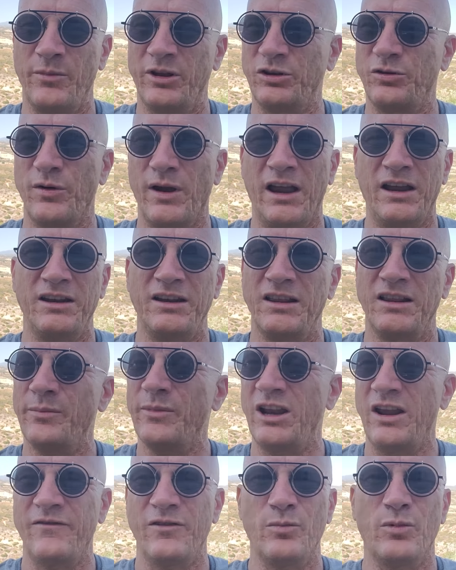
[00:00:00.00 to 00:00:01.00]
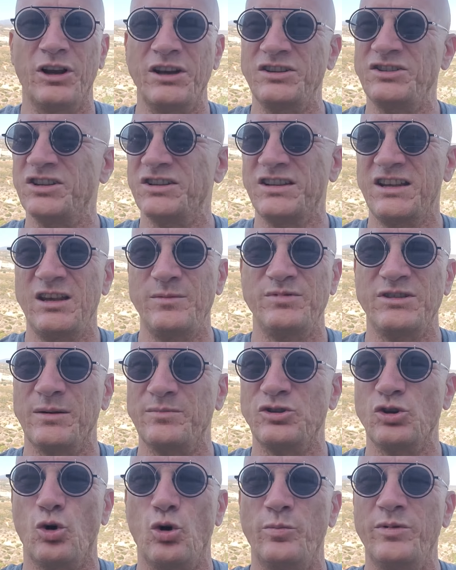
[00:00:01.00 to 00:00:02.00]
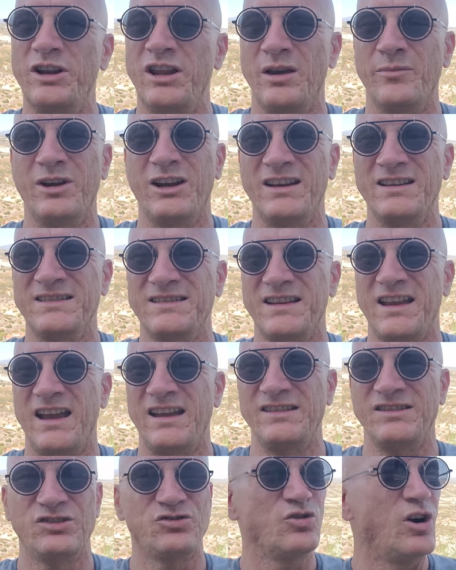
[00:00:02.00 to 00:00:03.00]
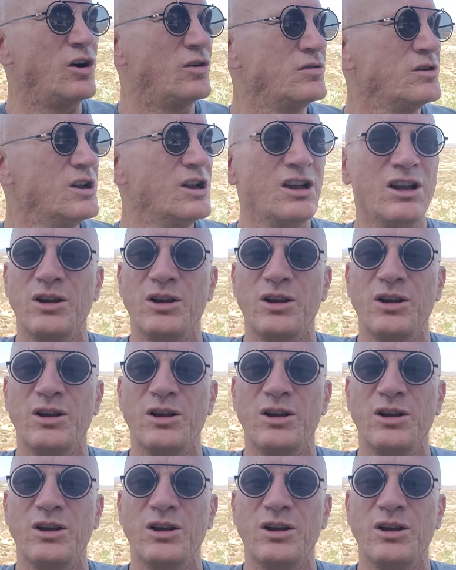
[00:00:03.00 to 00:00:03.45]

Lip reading: and everybody just keeps absorbing them and it stays strong